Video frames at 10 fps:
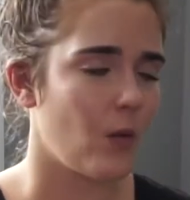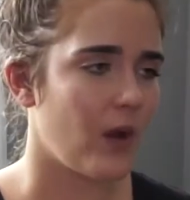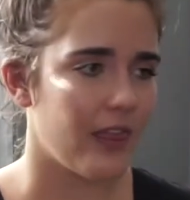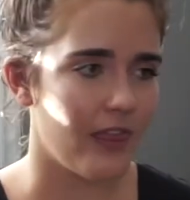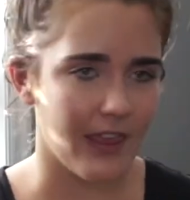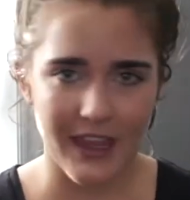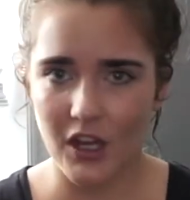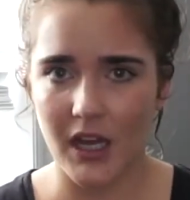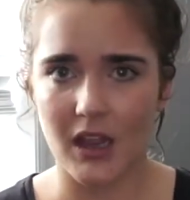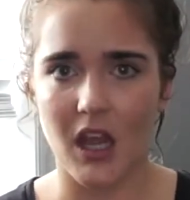with the
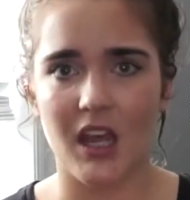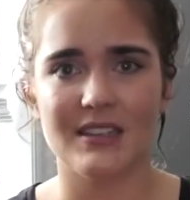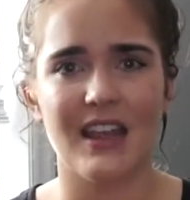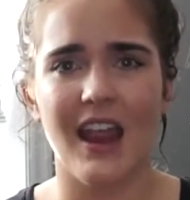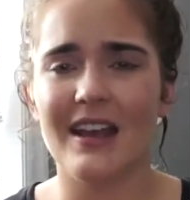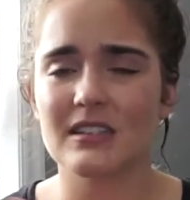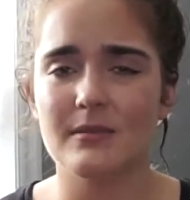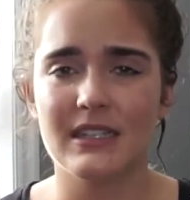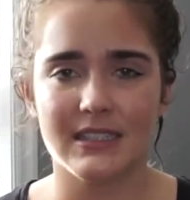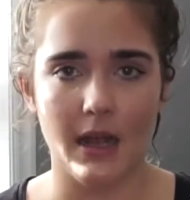hearing loss, there has to
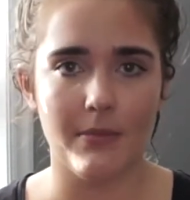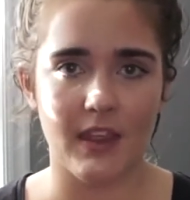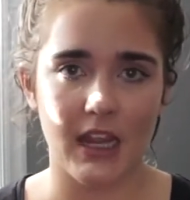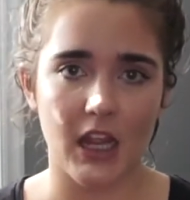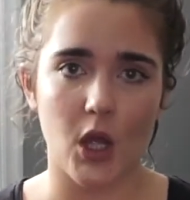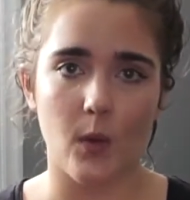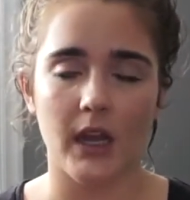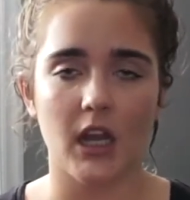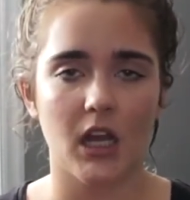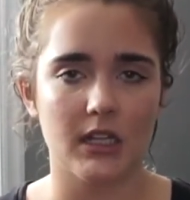be something
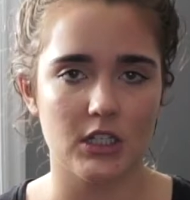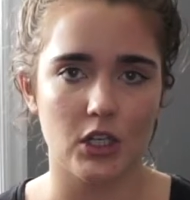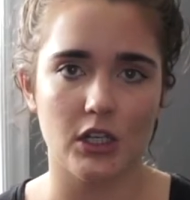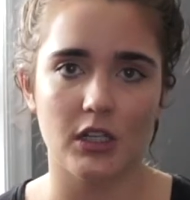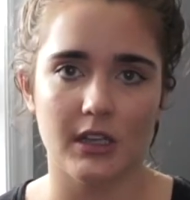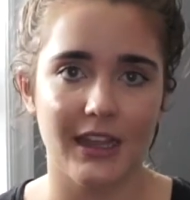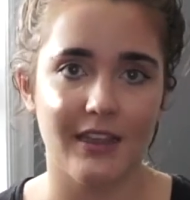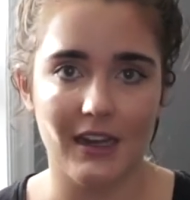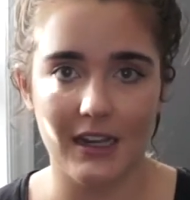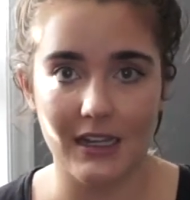going on internally
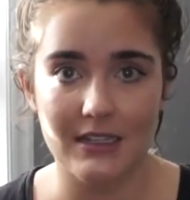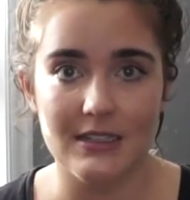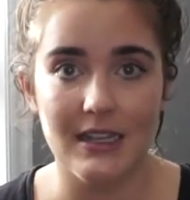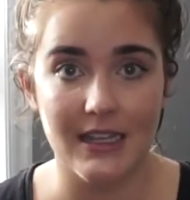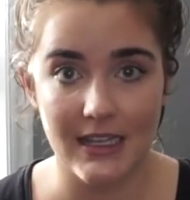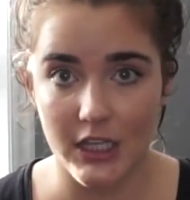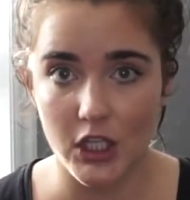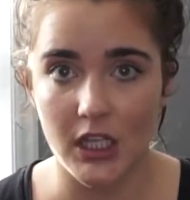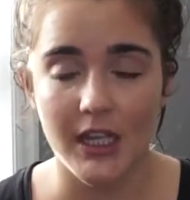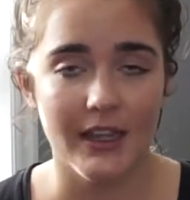that I need to heal.